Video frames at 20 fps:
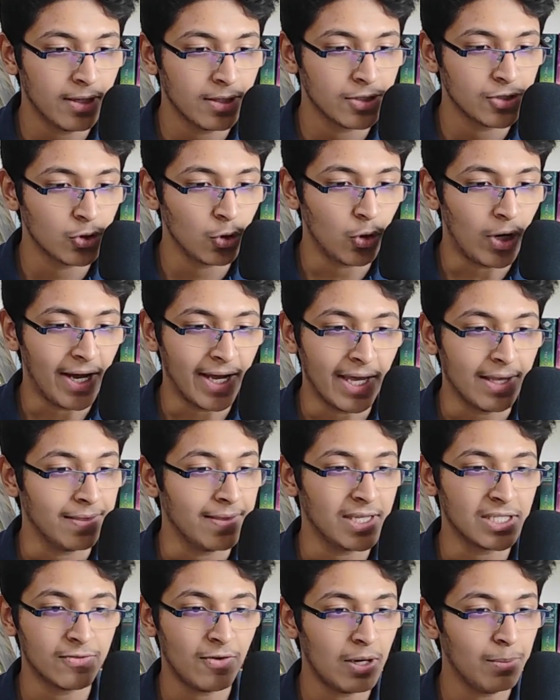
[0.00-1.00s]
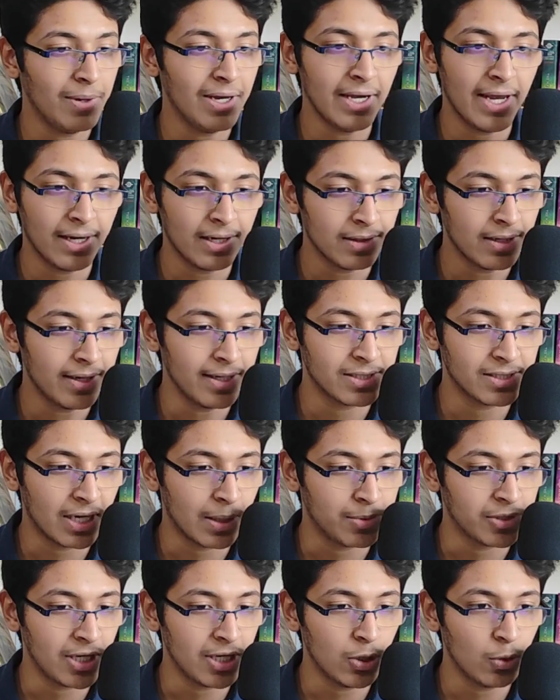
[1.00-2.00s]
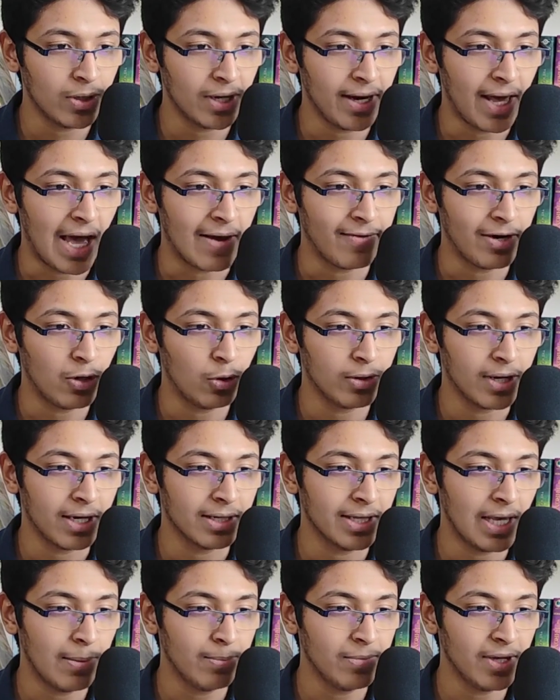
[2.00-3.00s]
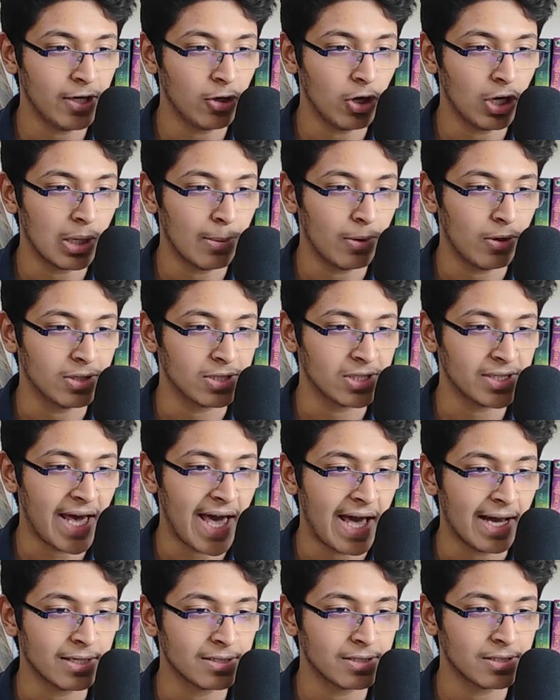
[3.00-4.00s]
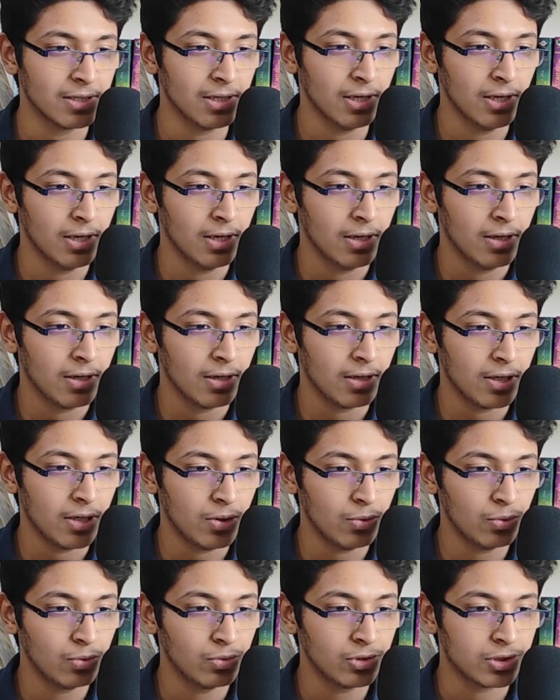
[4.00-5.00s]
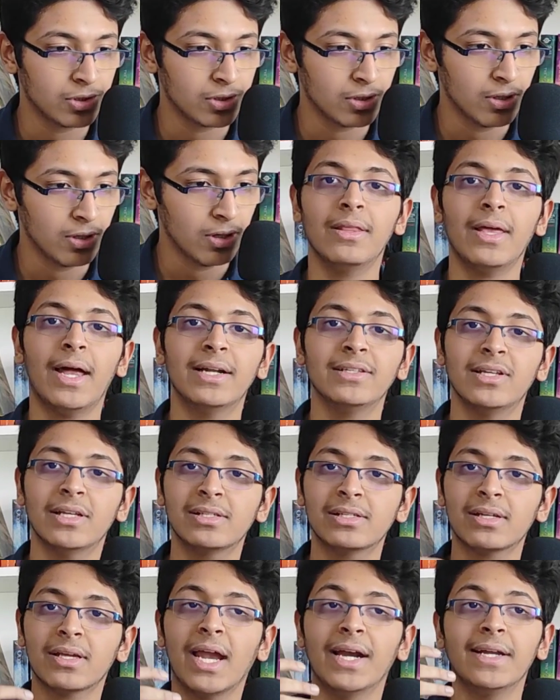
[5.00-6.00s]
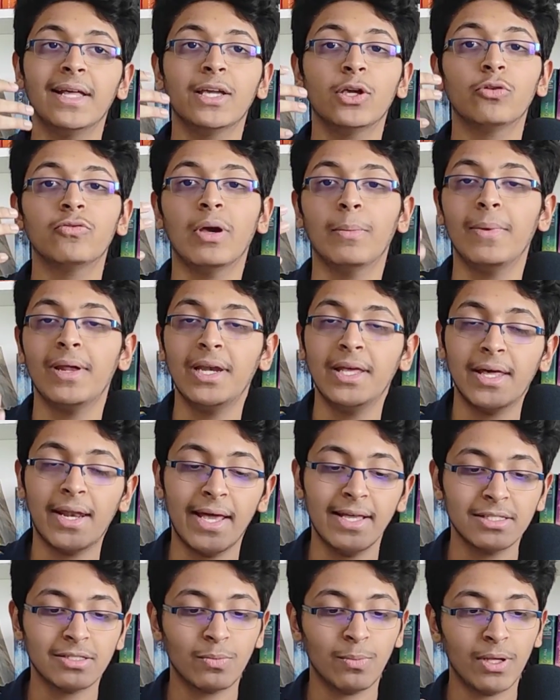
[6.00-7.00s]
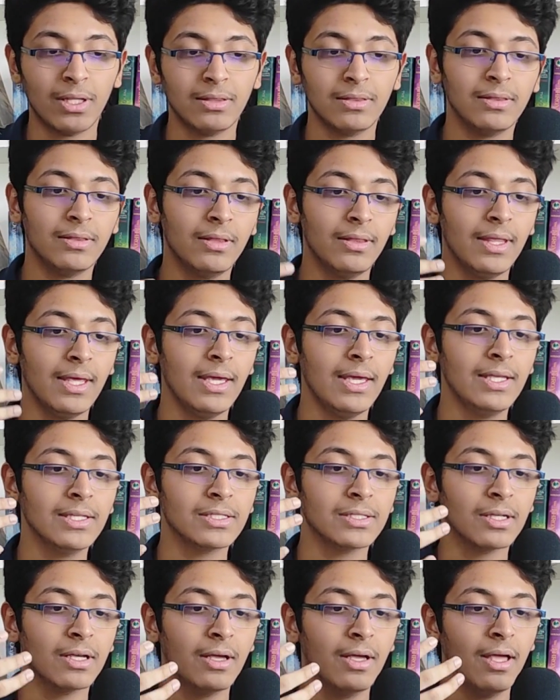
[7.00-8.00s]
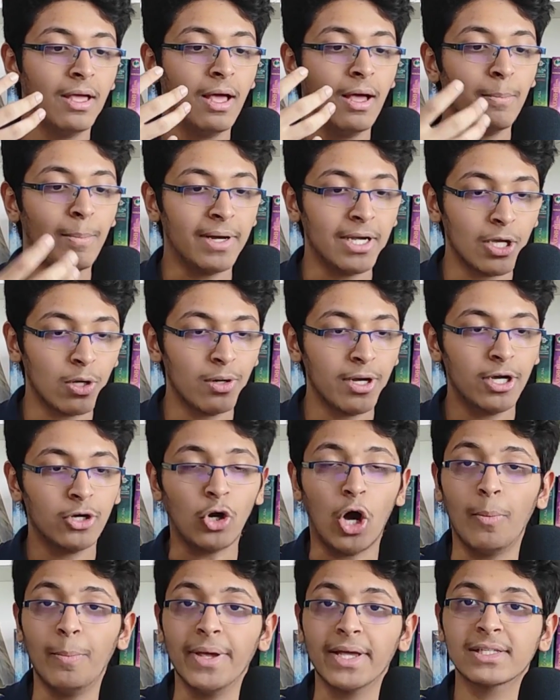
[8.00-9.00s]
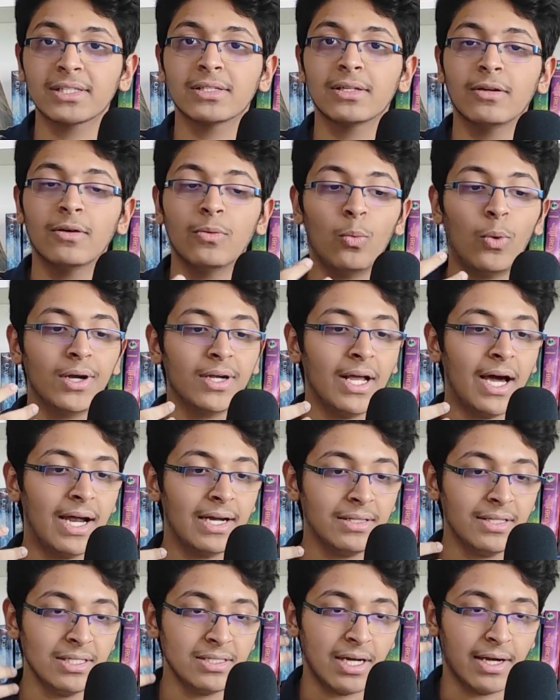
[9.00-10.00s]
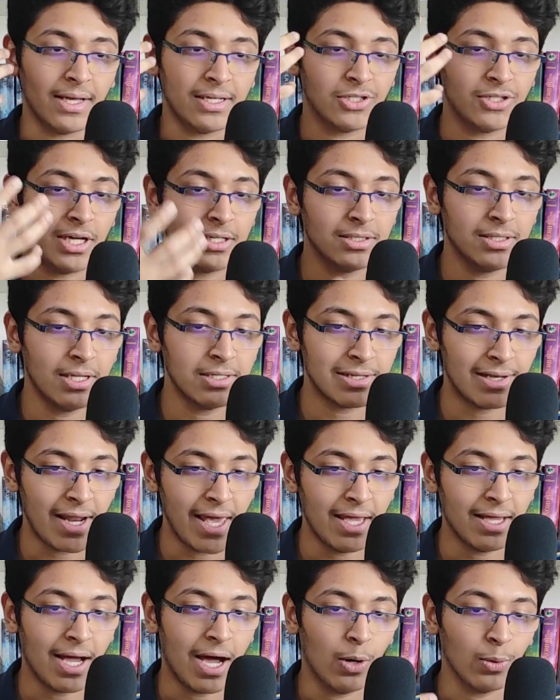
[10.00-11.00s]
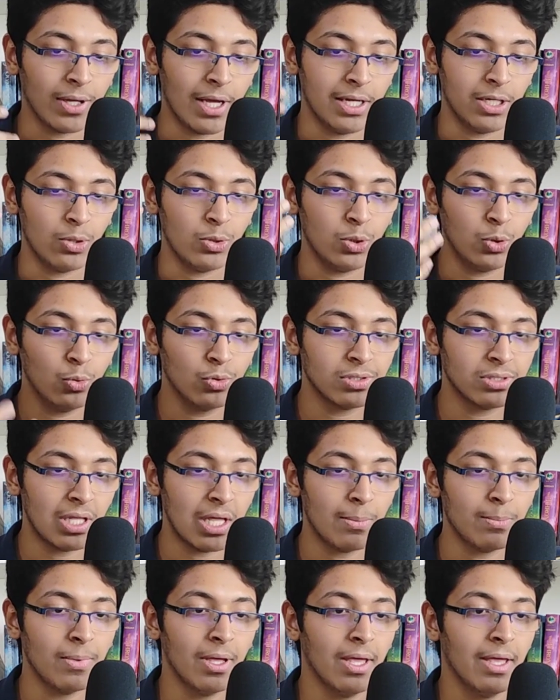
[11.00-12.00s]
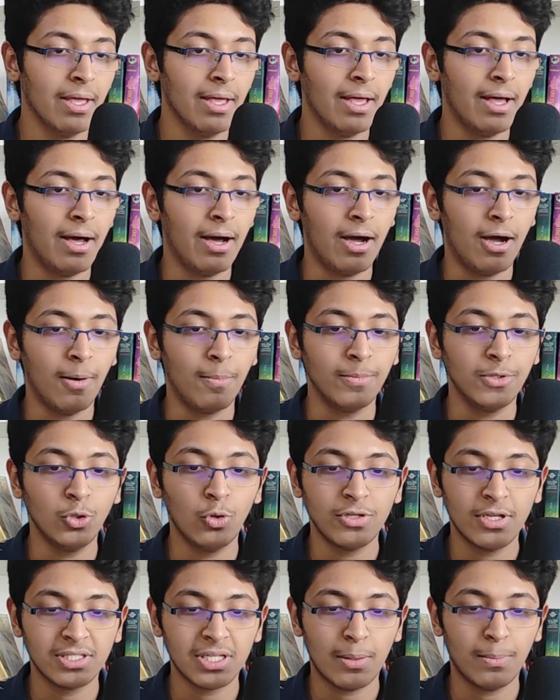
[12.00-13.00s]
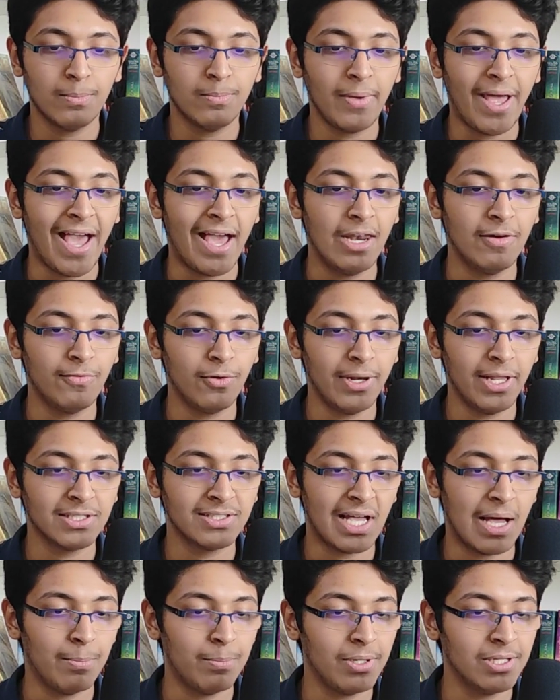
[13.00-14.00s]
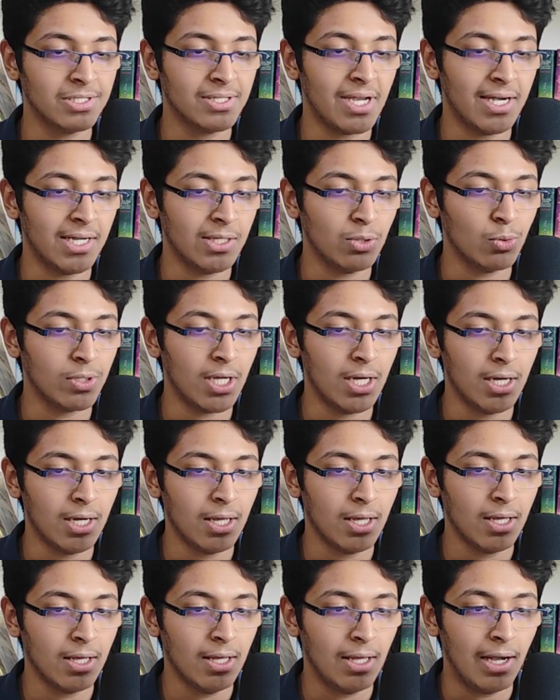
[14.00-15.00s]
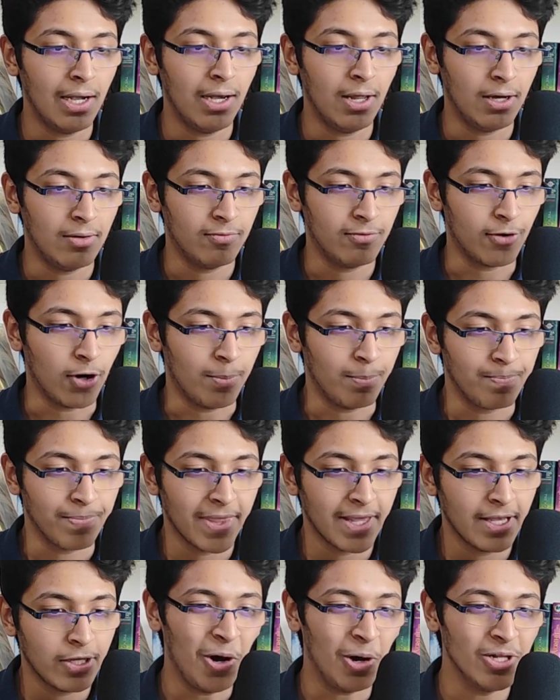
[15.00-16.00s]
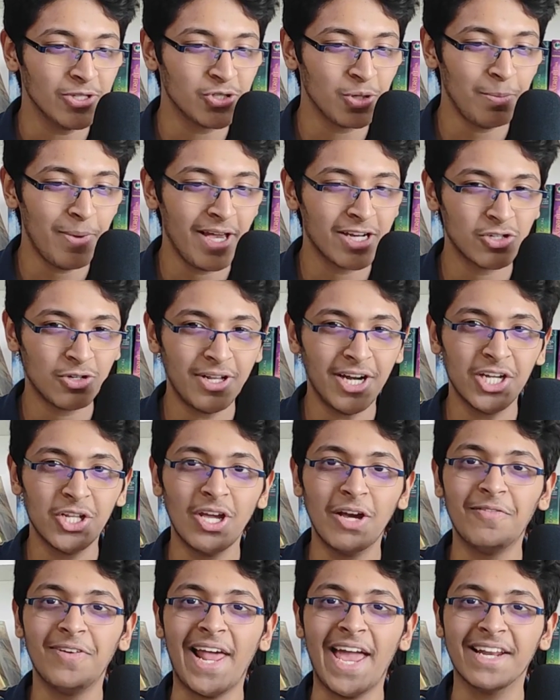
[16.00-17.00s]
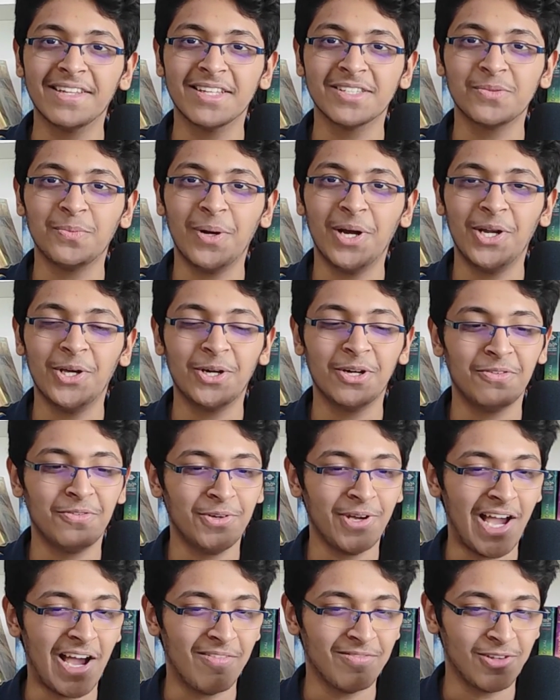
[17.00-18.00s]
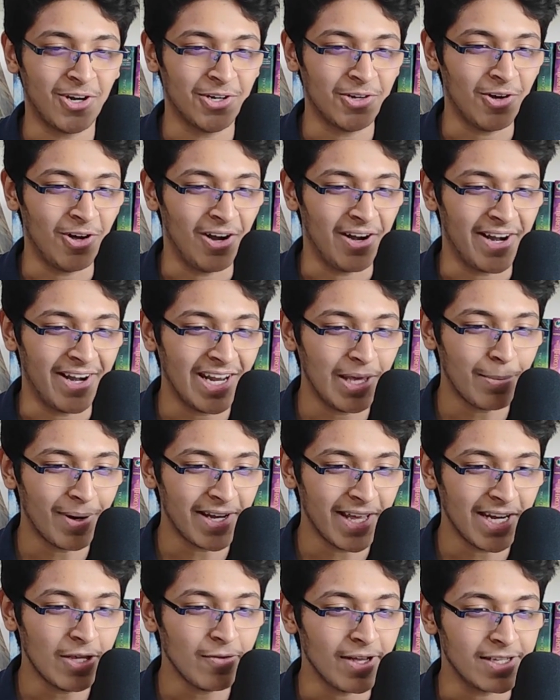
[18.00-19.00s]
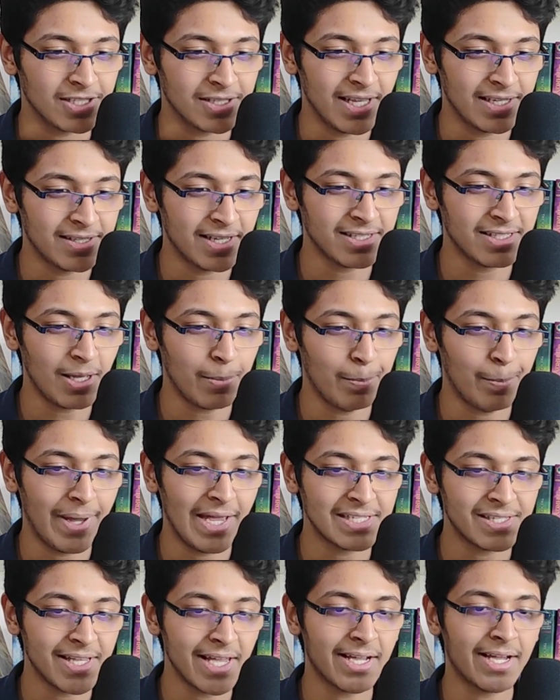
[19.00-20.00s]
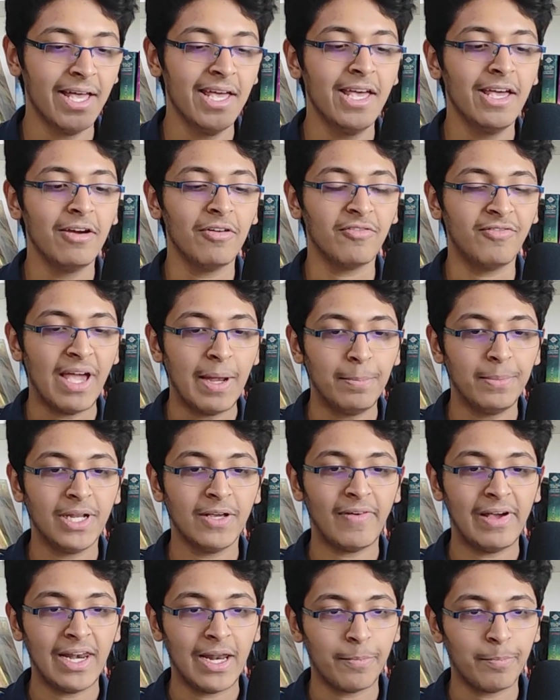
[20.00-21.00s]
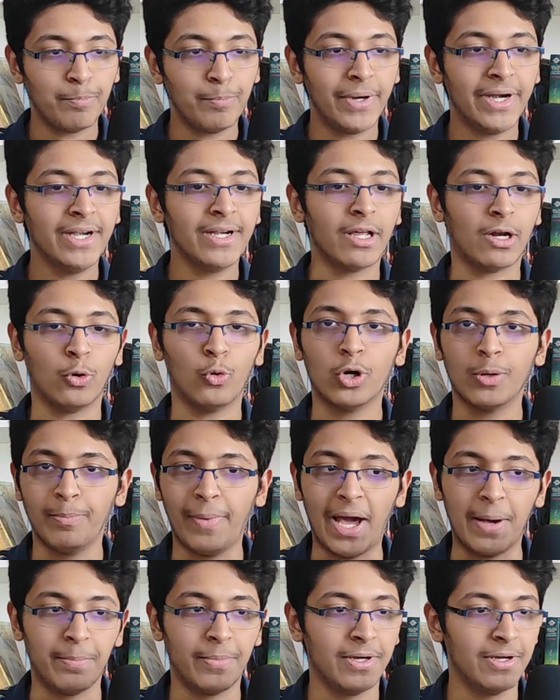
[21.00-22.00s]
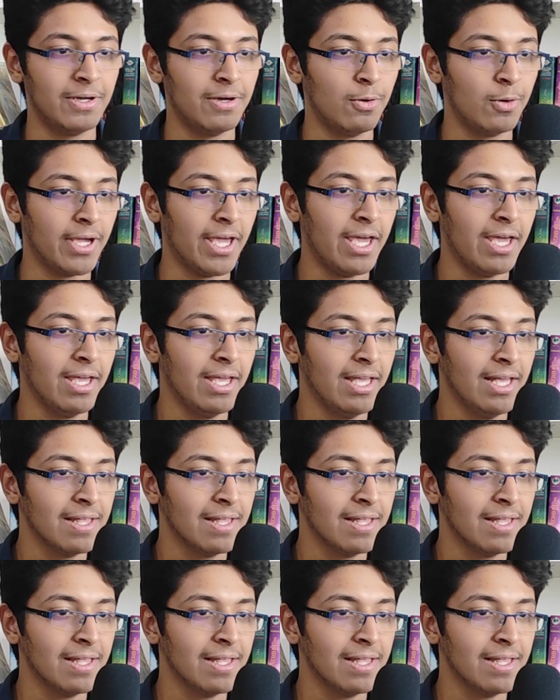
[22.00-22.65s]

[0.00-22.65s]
So again, this will be linked in the description. You can have a look at them. They talk about stacks, queues. They are just getting you familiarized with these particular topics. What are these data structures like? How can you use them? Using some helpful examples that you can learn from. Also make sure that you have liked this video if you have not already. But anyways, this is the basic web development roadmap, okay?